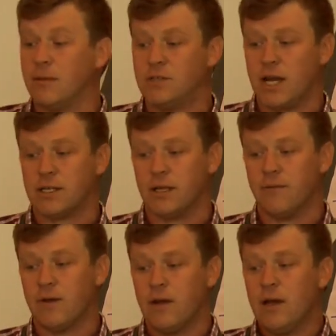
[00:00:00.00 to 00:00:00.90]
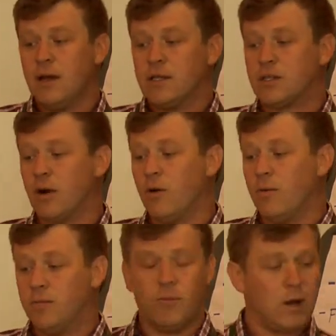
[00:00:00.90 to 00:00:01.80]
objective. So
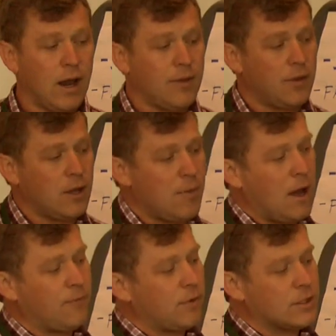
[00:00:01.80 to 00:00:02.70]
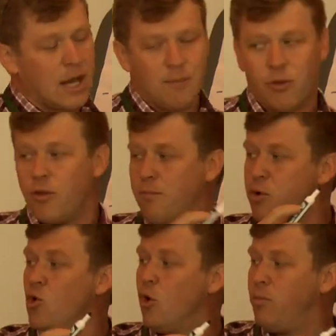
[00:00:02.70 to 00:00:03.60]
when I think about, for example, the
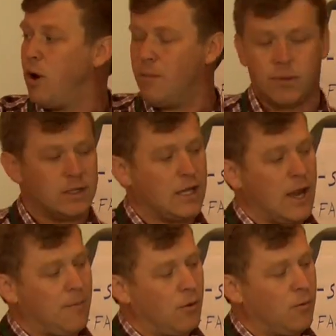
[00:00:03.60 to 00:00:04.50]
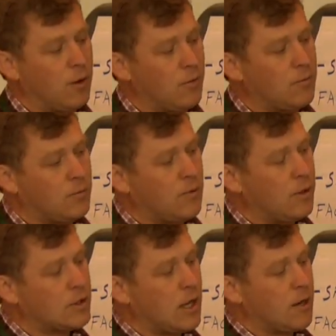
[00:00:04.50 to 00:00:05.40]
pool pump example where that we
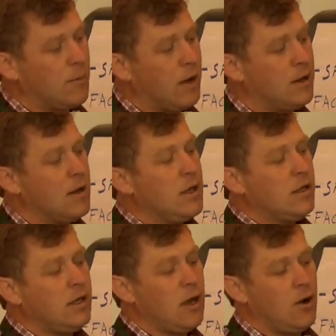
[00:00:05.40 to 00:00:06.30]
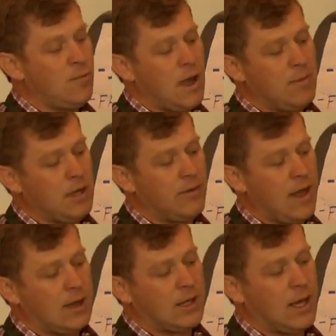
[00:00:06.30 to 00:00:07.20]
were talking about, you know, maybe in
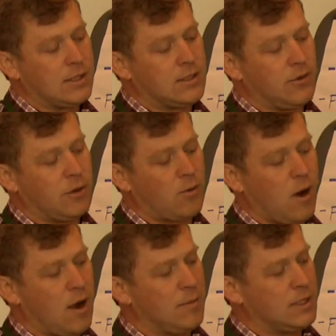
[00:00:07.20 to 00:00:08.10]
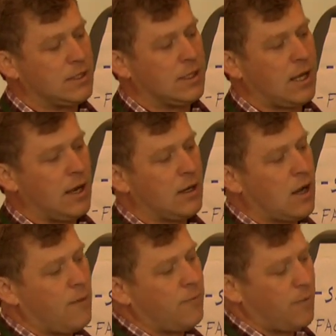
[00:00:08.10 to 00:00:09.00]
that case the requirements that kind of
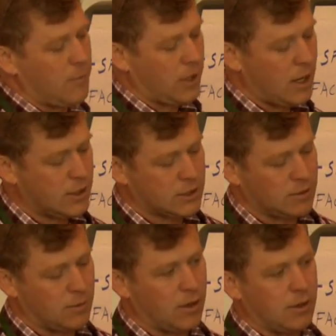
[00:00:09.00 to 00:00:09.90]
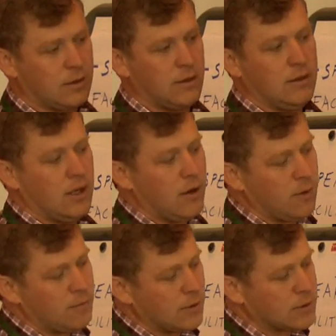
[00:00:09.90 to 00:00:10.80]
come from the customer, you know,
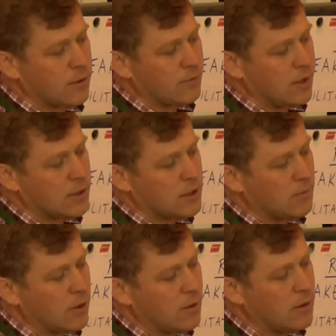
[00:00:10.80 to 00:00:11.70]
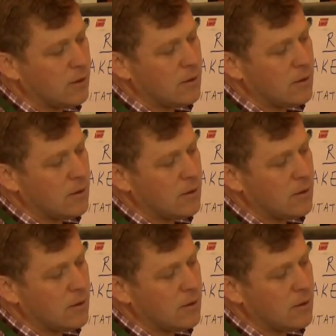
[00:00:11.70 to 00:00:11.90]
I'll put sort of customer